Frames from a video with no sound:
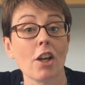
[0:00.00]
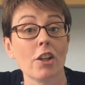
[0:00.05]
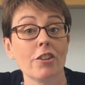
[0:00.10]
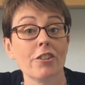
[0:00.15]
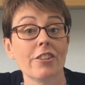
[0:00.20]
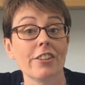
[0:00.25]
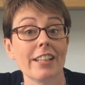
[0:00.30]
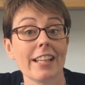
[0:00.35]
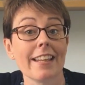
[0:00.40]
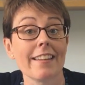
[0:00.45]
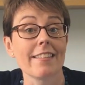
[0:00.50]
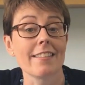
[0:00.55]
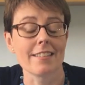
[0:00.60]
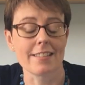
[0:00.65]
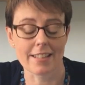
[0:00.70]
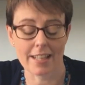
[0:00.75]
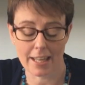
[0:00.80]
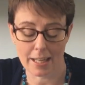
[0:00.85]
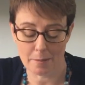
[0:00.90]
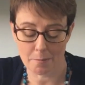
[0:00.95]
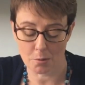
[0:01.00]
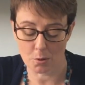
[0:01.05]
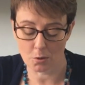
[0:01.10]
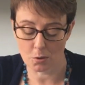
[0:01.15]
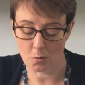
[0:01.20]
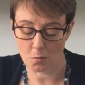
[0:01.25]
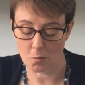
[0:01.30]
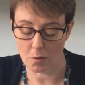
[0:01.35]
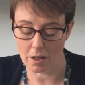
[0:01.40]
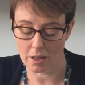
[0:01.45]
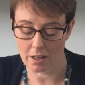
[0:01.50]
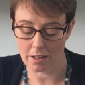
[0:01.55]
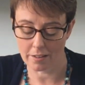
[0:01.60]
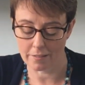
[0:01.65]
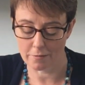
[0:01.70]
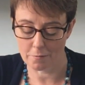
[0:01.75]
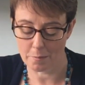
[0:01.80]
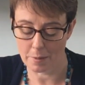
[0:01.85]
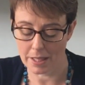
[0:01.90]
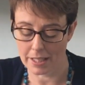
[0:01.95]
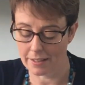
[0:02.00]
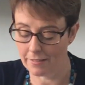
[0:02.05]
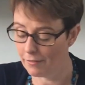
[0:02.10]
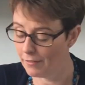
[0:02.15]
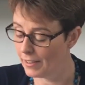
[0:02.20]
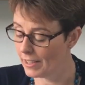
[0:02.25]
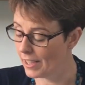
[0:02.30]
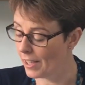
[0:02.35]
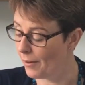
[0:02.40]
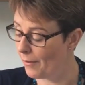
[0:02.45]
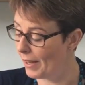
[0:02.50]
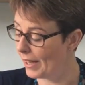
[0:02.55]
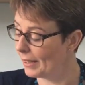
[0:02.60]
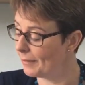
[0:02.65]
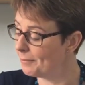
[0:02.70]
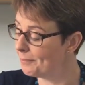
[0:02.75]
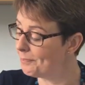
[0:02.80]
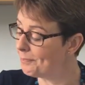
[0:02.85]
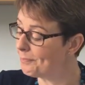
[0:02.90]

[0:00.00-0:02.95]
underneath the table while I've been videoing,